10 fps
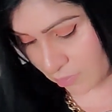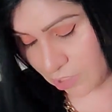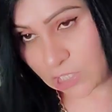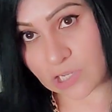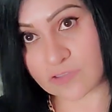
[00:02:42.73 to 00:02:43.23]

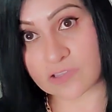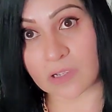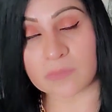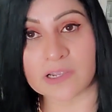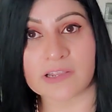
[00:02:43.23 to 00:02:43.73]
it is some
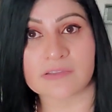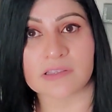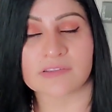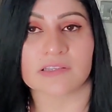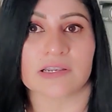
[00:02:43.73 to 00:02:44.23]
it is
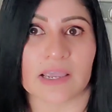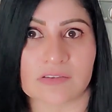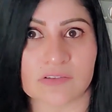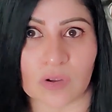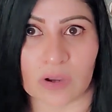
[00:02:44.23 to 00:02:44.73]
it's a nice
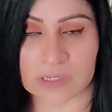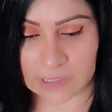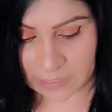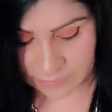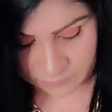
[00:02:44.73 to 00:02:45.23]
thought, and
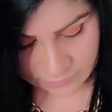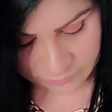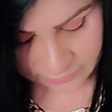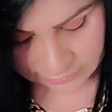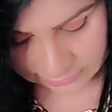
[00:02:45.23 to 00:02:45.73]
I really
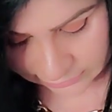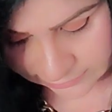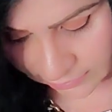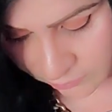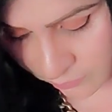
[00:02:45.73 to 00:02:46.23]
really like
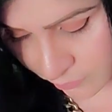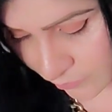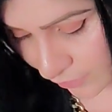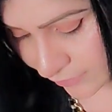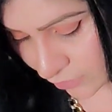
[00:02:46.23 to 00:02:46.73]
that
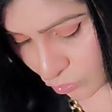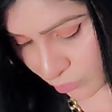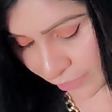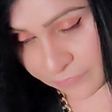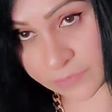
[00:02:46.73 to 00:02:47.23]
that they do
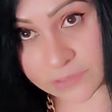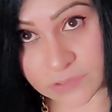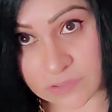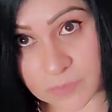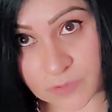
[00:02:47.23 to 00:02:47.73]
that for their
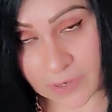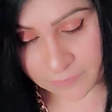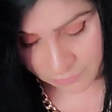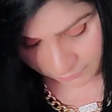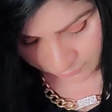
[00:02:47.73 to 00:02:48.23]

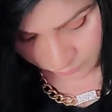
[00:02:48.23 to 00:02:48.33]
subscribers.